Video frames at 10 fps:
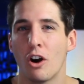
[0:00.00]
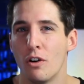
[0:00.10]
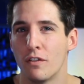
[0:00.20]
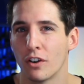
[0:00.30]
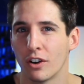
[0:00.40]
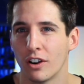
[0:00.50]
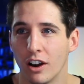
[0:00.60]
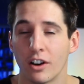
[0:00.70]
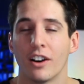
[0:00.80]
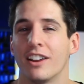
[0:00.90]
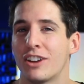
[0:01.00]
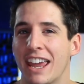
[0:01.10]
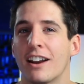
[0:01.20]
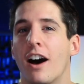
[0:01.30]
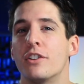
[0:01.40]

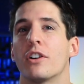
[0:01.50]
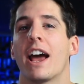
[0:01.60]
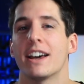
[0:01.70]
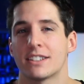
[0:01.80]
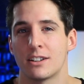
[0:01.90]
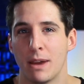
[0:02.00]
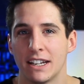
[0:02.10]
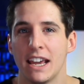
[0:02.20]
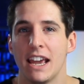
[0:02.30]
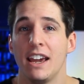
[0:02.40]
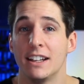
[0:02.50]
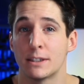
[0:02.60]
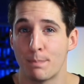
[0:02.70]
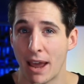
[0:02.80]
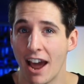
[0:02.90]
underestimate
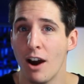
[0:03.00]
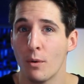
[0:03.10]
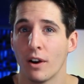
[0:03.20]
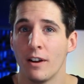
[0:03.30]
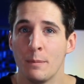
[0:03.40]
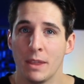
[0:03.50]
its power